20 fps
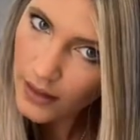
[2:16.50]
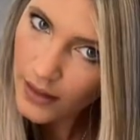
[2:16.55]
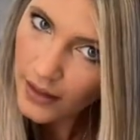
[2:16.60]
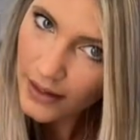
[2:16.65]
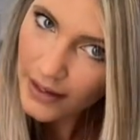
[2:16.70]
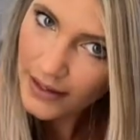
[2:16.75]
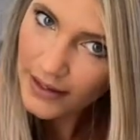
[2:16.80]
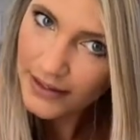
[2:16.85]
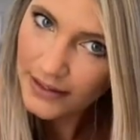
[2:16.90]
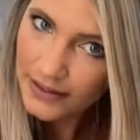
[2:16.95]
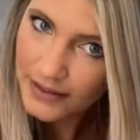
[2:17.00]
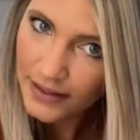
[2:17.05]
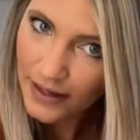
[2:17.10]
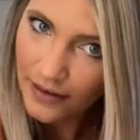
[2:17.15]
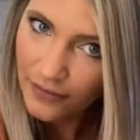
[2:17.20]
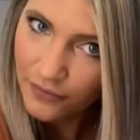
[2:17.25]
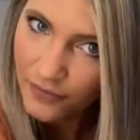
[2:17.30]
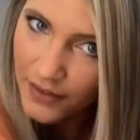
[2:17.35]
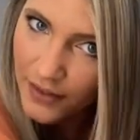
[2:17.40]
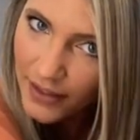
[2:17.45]
And I
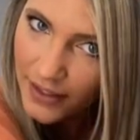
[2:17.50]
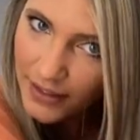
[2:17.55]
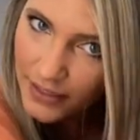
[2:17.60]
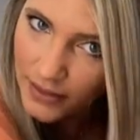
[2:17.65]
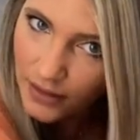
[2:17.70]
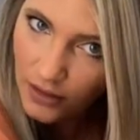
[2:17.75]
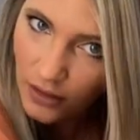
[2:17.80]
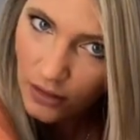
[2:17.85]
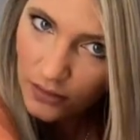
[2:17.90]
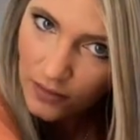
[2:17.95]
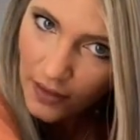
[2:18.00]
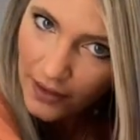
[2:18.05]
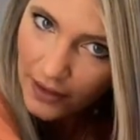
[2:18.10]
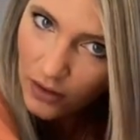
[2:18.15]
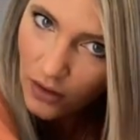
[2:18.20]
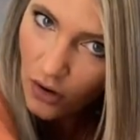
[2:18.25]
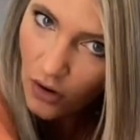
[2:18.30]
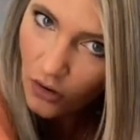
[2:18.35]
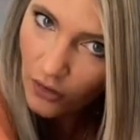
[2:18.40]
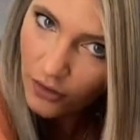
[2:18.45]
feel like the
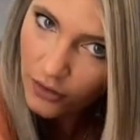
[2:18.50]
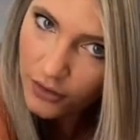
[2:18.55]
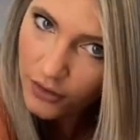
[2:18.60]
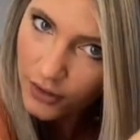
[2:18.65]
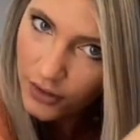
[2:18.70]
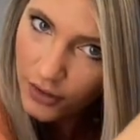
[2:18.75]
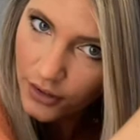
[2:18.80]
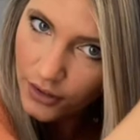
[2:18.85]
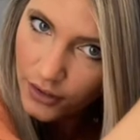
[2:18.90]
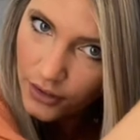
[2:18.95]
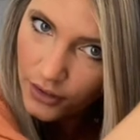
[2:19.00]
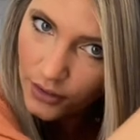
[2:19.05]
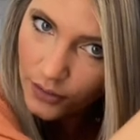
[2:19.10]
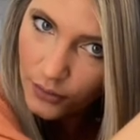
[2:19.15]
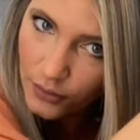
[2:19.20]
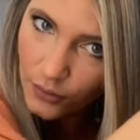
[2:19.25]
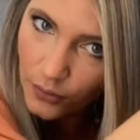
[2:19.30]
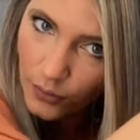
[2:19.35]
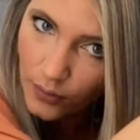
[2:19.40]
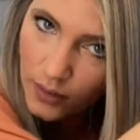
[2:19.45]
harder
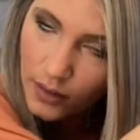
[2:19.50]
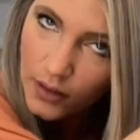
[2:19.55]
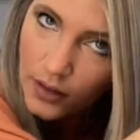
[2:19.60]
you